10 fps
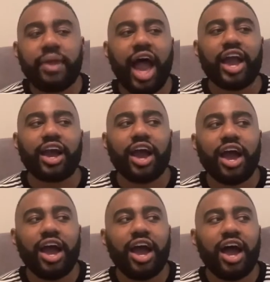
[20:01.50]
like,
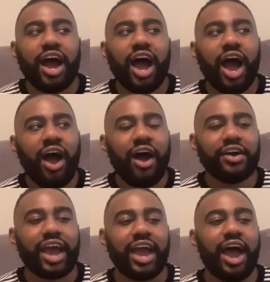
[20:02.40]
oh,
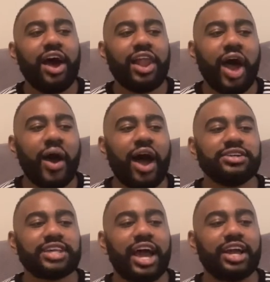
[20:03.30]
okay, hold on. I
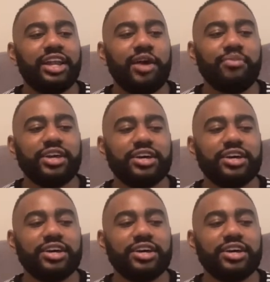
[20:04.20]
was like, let me